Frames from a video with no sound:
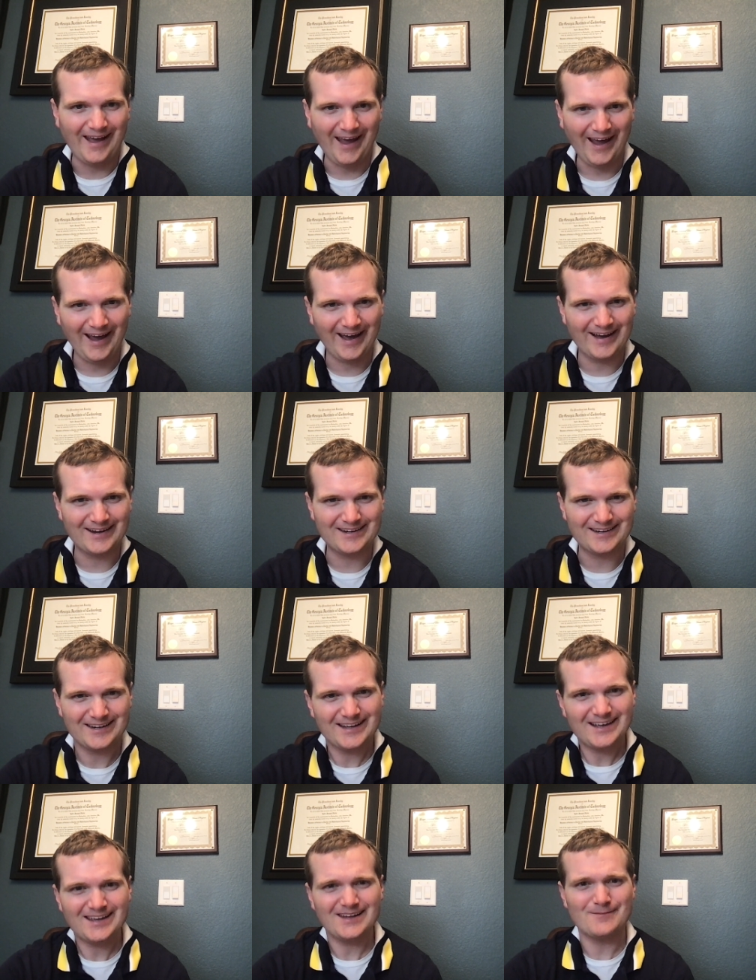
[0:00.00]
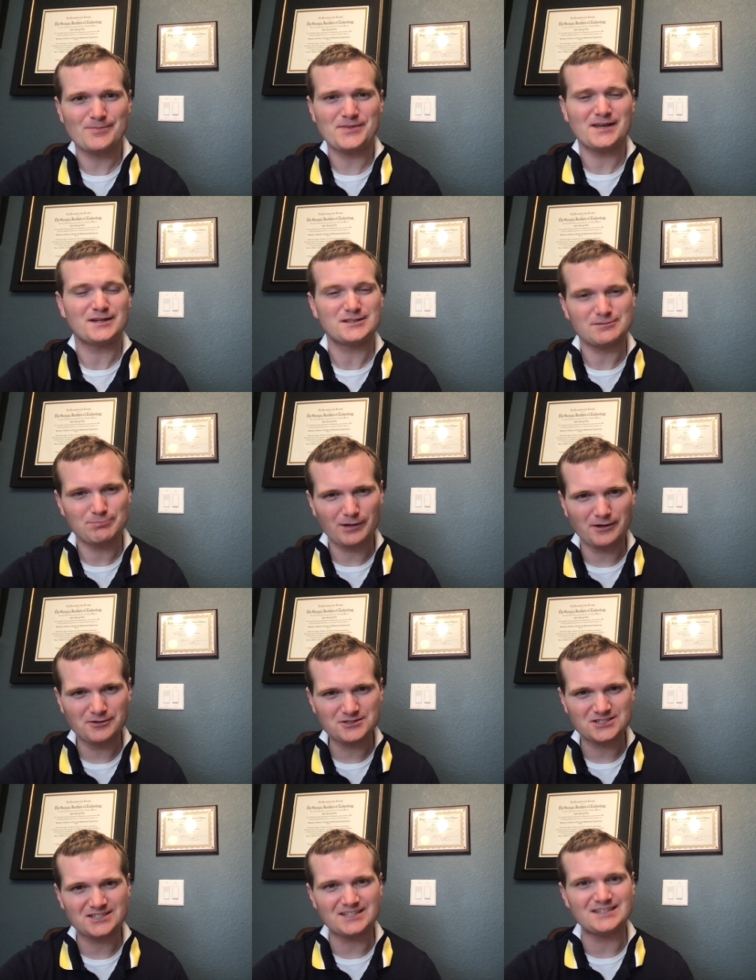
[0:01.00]
and the
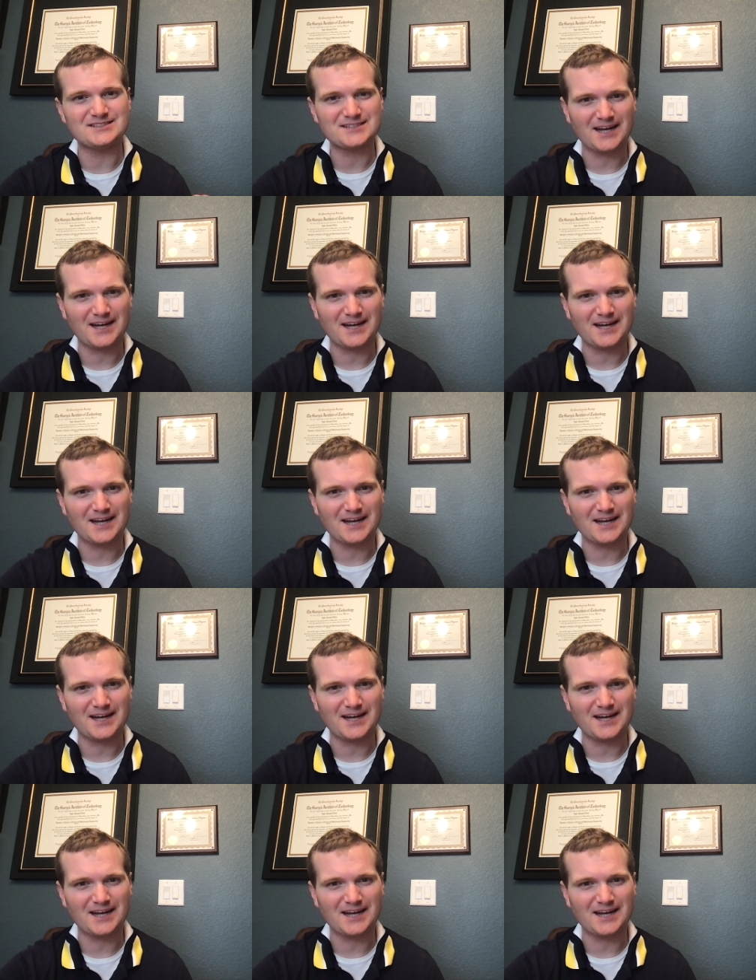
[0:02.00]
explosion is